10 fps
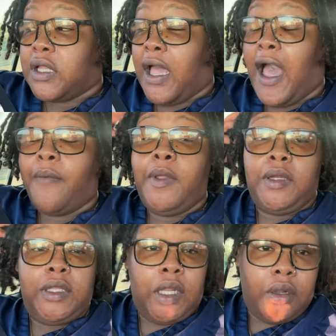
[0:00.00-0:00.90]
I've been
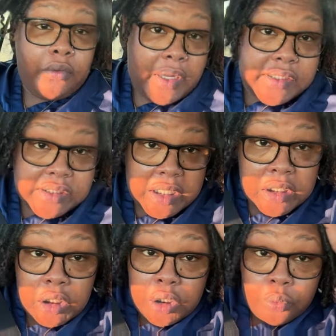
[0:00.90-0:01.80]
looking crazy
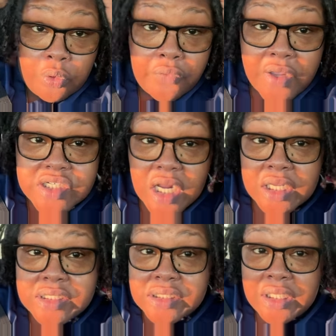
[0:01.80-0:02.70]
and looking rough. As y'all
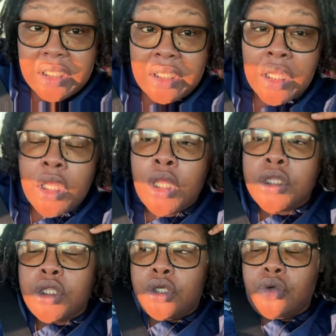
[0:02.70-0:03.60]
can see,
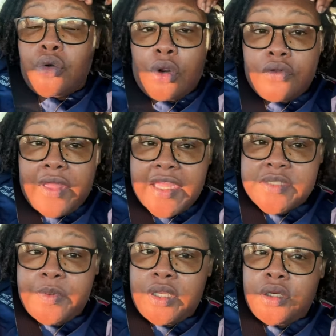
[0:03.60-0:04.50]
the new growth has
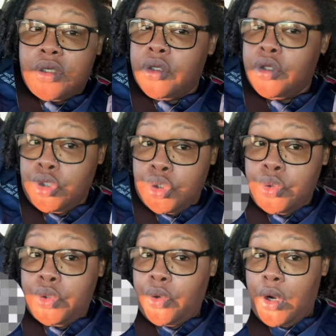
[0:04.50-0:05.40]
been
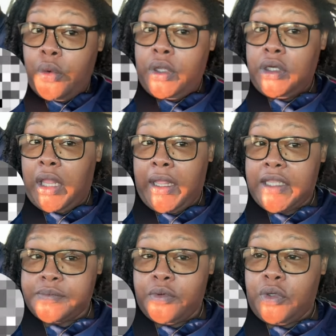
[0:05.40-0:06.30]
new growing, like
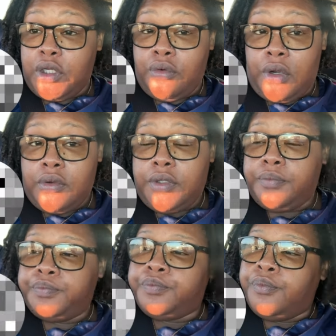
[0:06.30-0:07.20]
has been really growing.
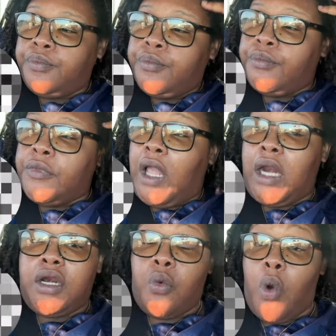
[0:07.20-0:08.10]
I
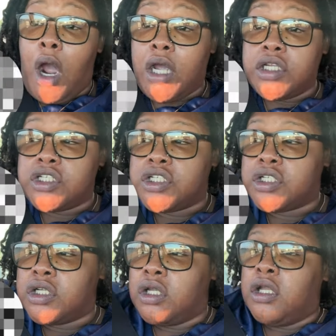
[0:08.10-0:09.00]
need to wash,
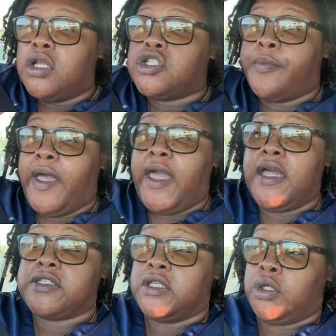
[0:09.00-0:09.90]
so my
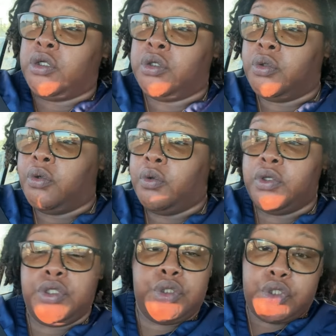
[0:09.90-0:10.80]
hair's a little
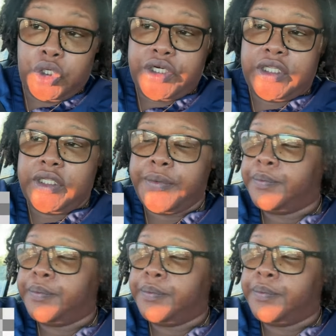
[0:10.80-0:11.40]
dirty.